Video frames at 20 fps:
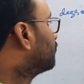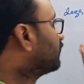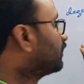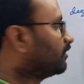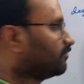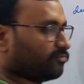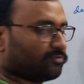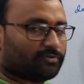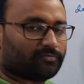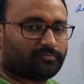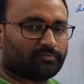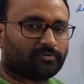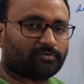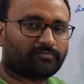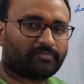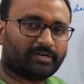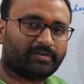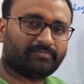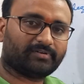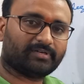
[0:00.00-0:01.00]
3, 4, 4,
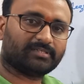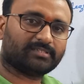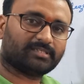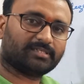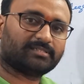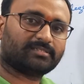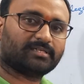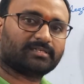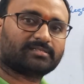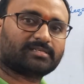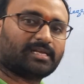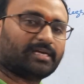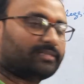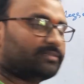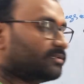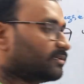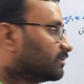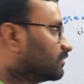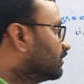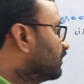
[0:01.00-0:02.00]
5, 5, 6, 6
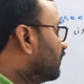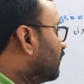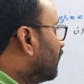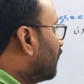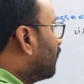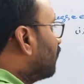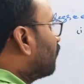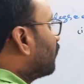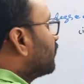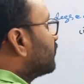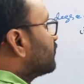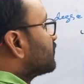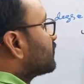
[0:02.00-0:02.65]
like that. Now what is